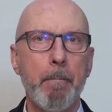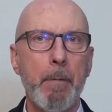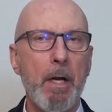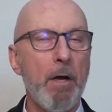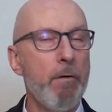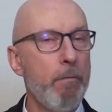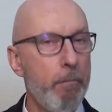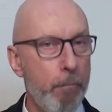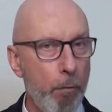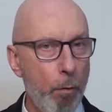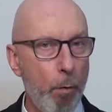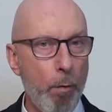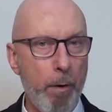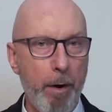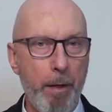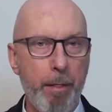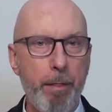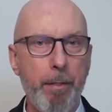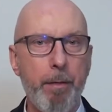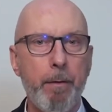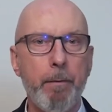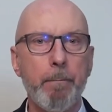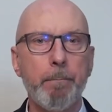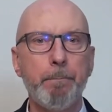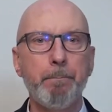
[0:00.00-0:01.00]

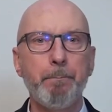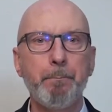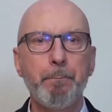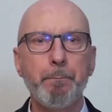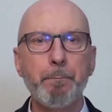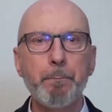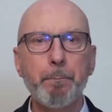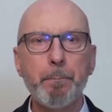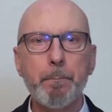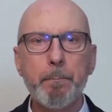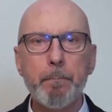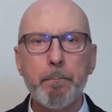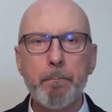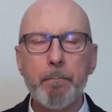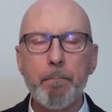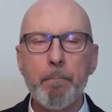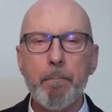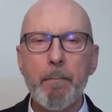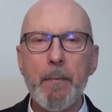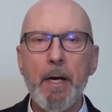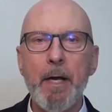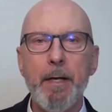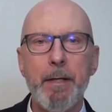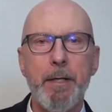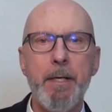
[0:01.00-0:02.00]
Fourth,
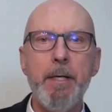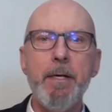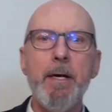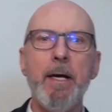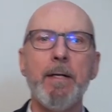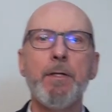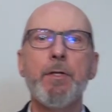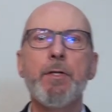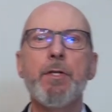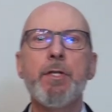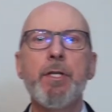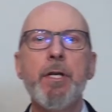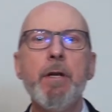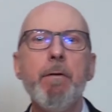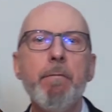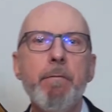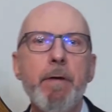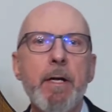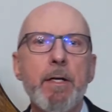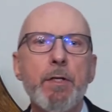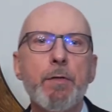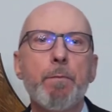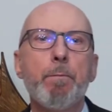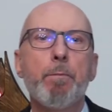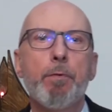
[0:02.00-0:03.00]
he had
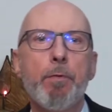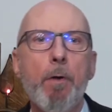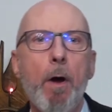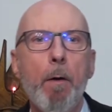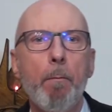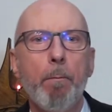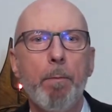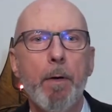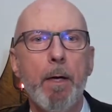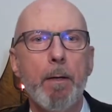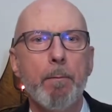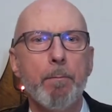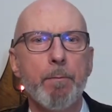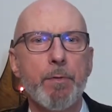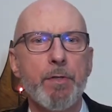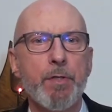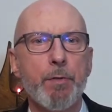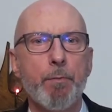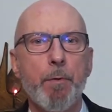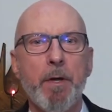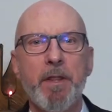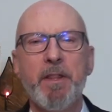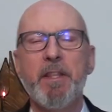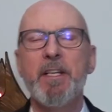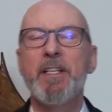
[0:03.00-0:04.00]
serious
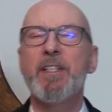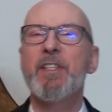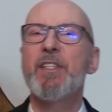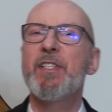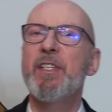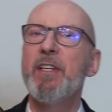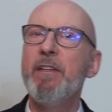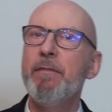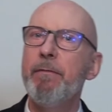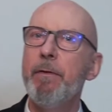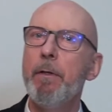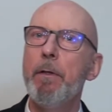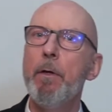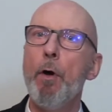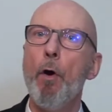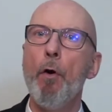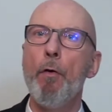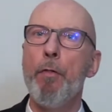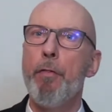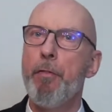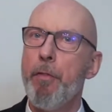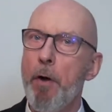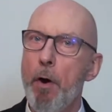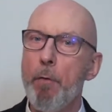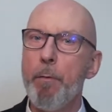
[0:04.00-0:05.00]
problems with the civil
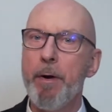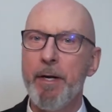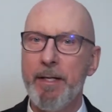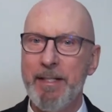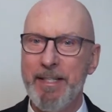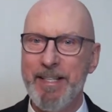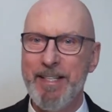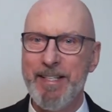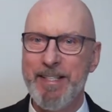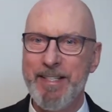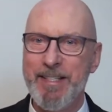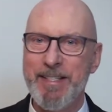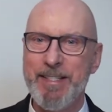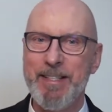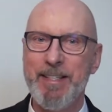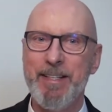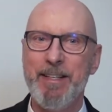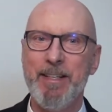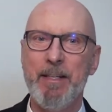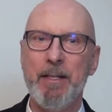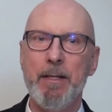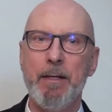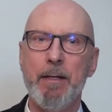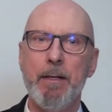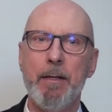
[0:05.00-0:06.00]
authorities.
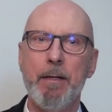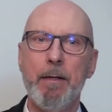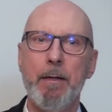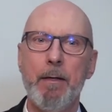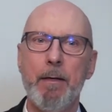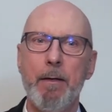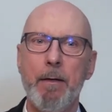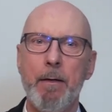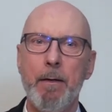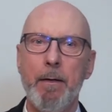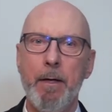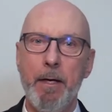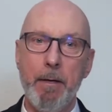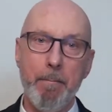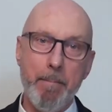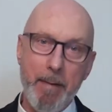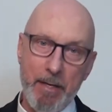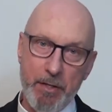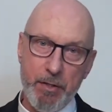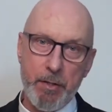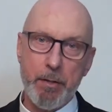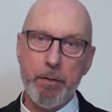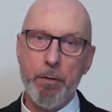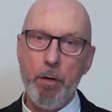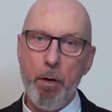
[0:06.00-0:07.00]
In
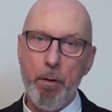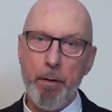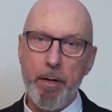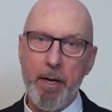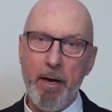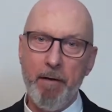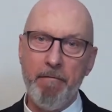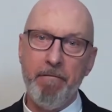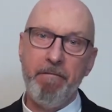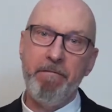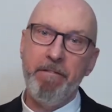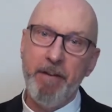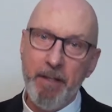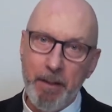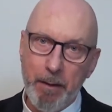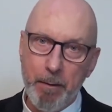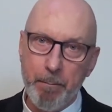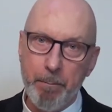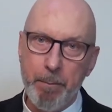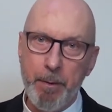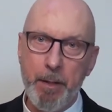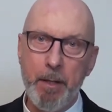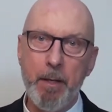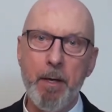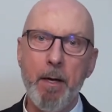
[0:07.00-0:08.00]
Macedonia,
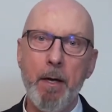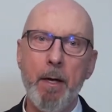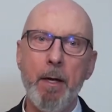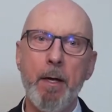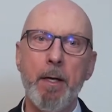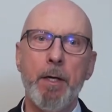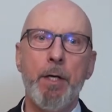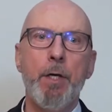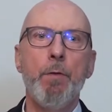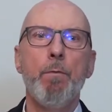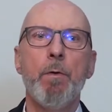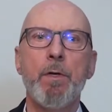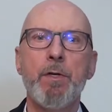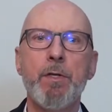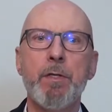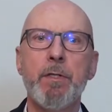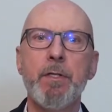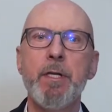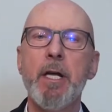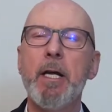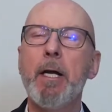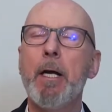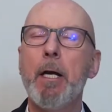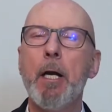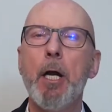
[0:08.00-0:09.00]
Philippi, he was
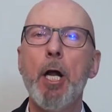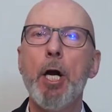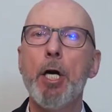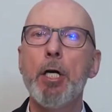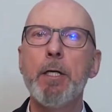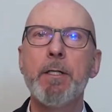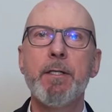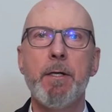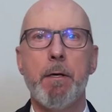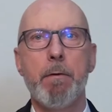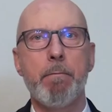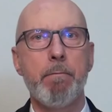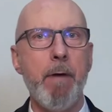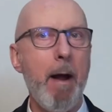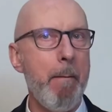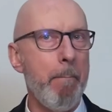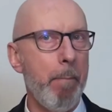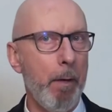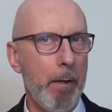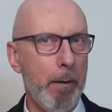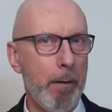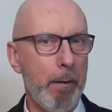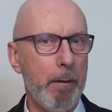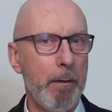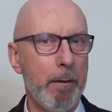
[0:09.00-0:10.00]
declared a
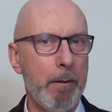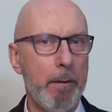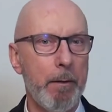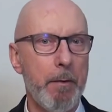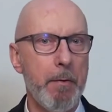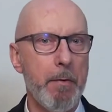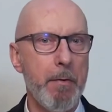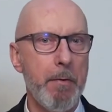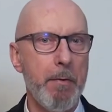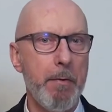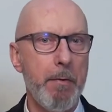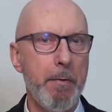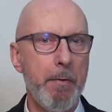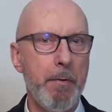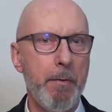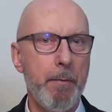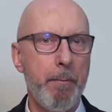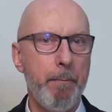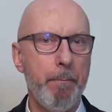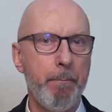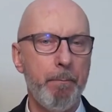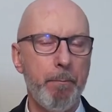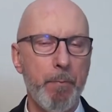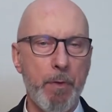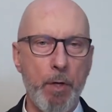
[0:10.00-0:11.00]
rebel,
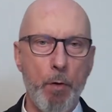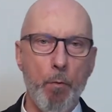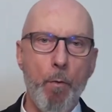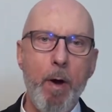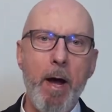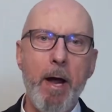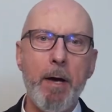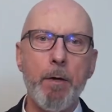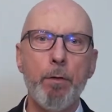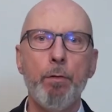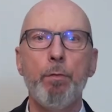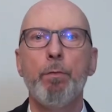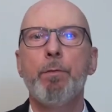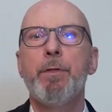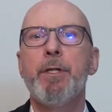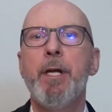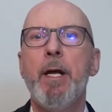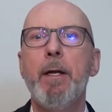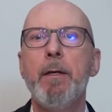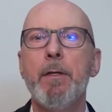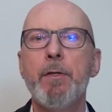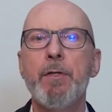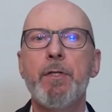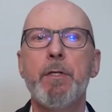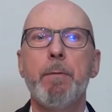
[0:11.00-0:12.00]
the one who
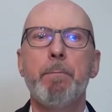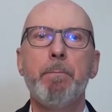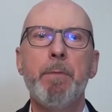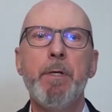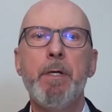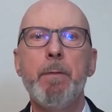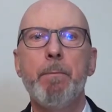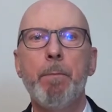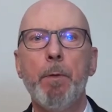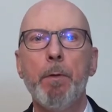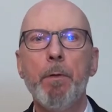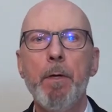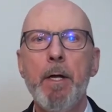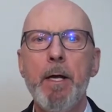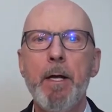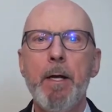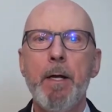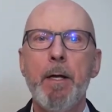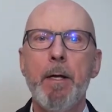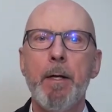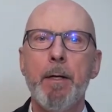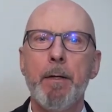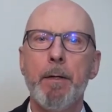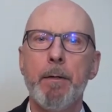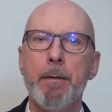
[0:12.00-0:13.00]
tells the people
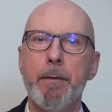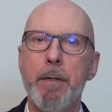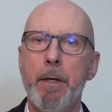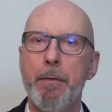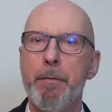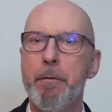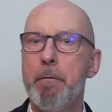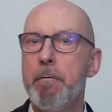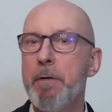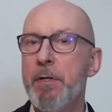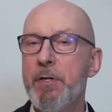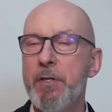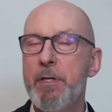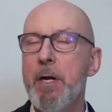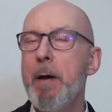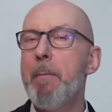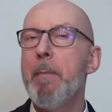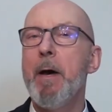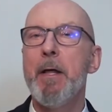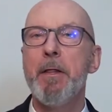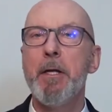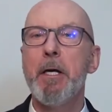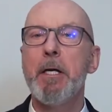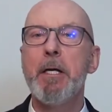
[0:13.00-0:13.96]
that there is some other